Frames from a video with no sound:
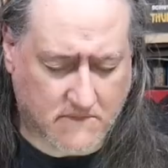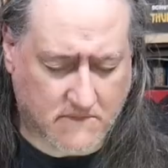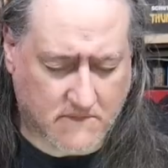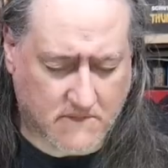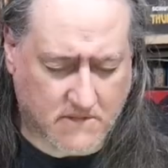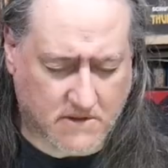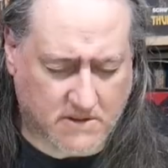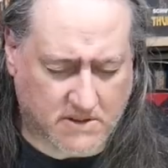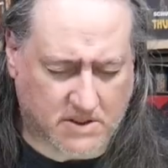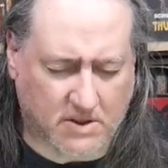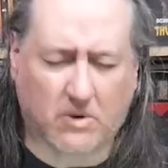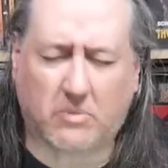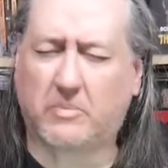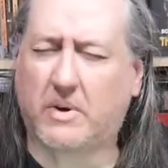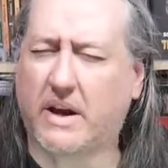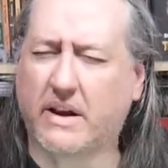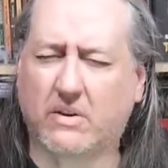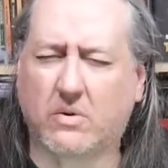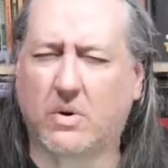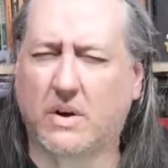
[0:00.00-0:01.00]
So
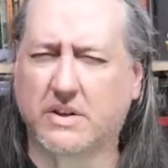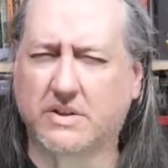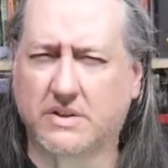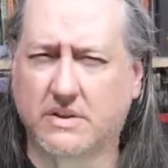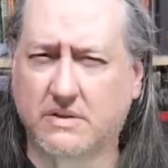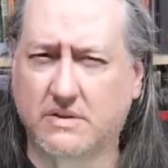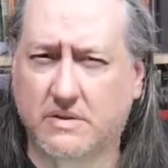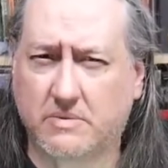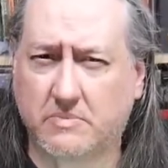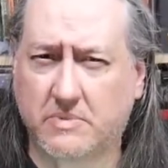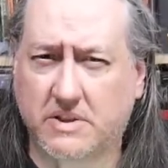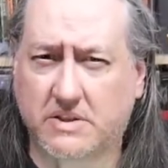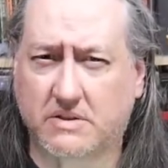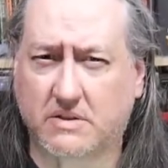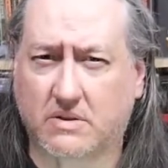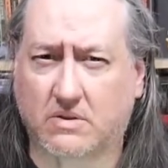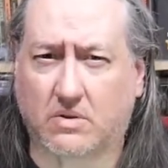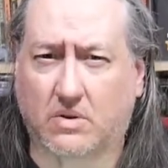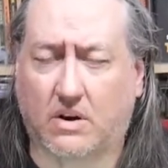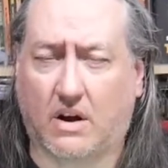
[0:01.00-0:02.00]
my question to
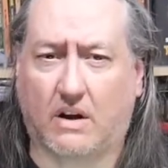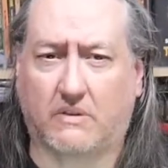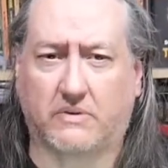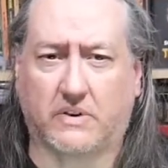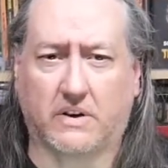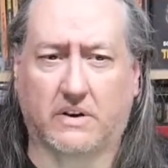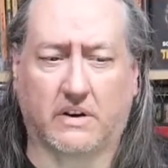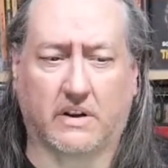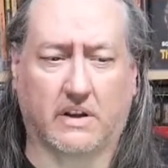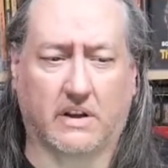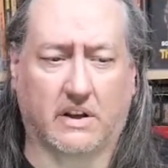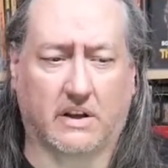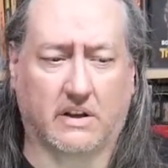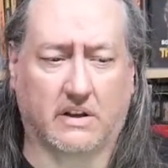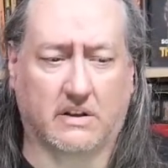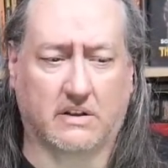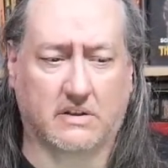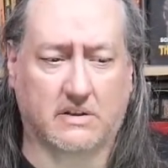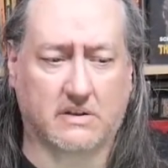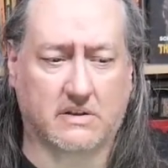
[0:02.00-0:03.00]
Mr. Crawford
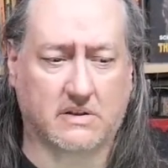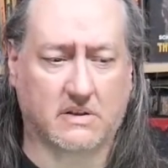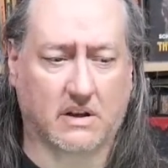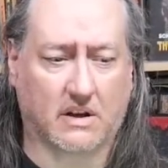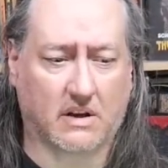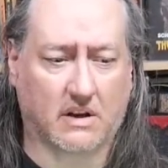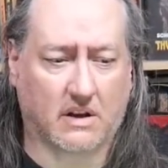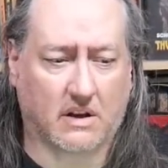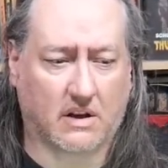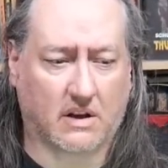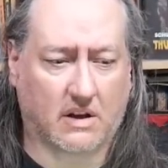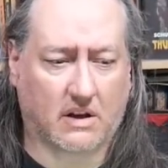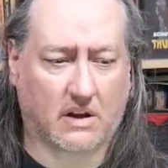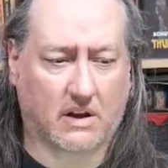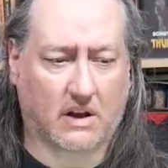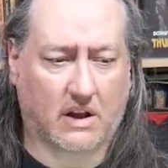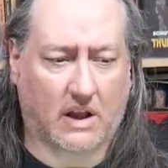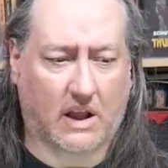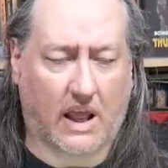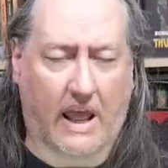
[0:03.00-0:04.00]
is,
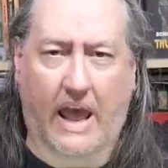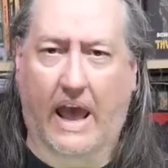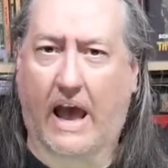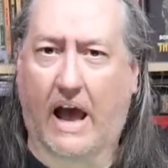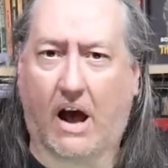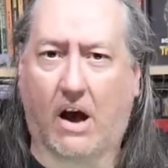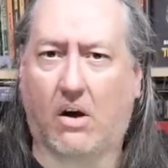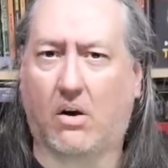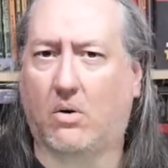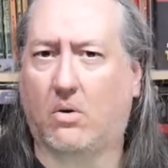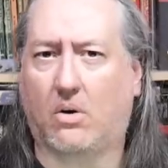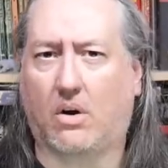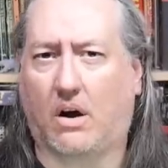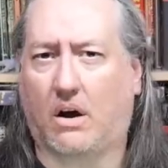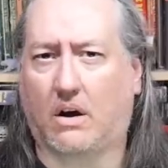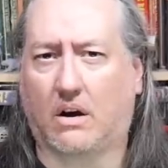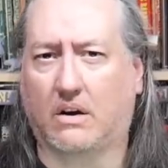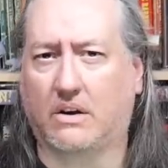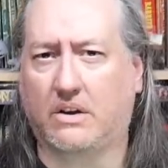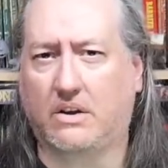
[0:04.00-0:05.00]
how
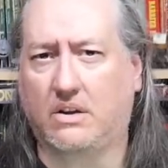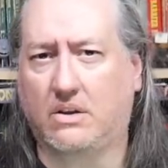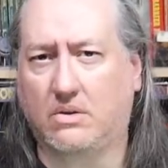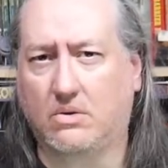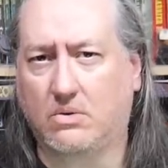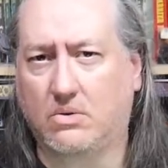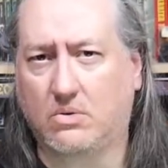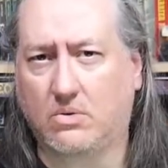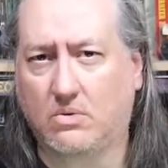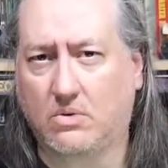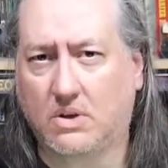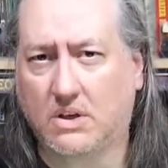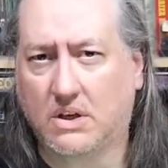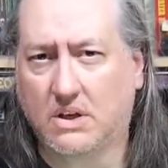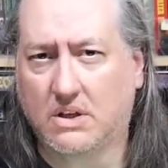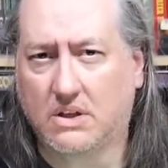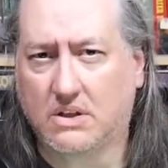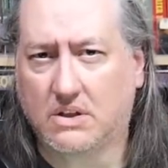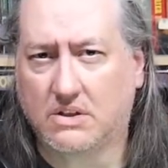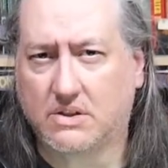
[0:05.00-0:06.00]
are you
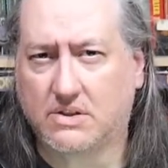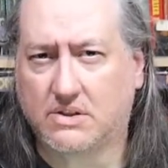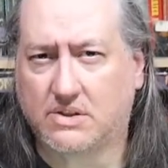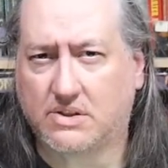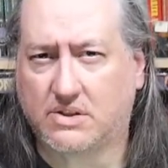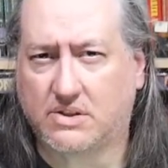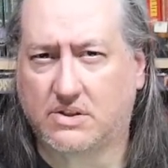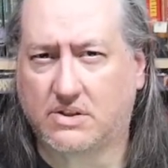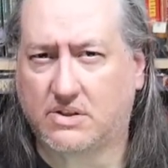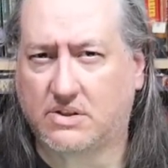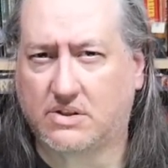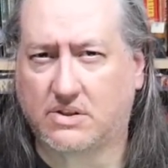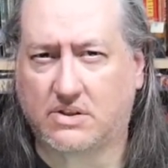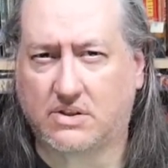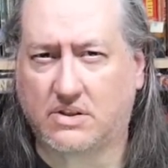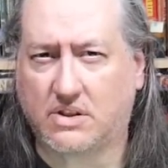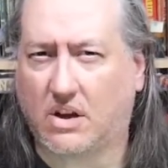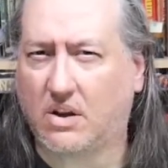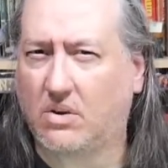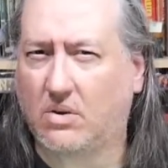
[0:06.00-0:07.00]

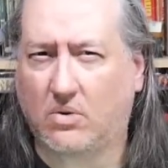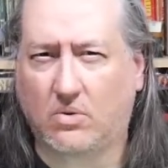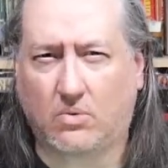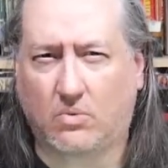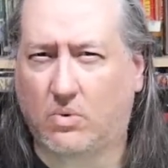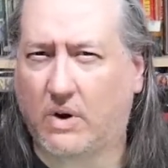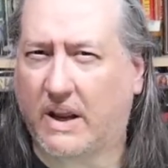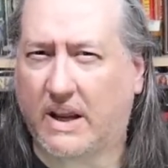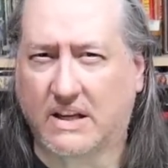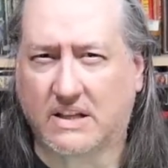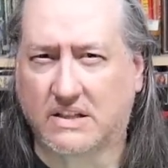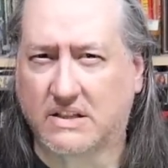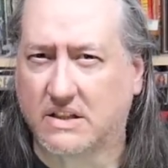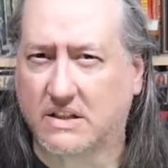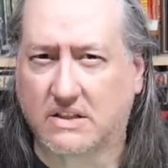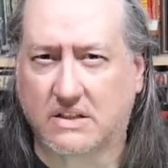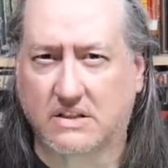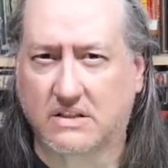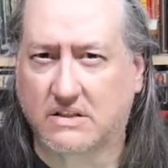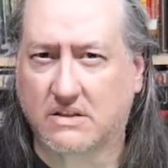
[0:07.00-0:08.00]
so
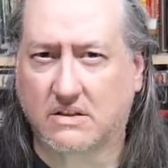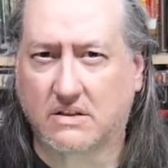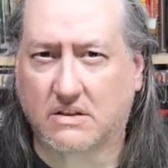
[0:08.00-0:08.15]
racist?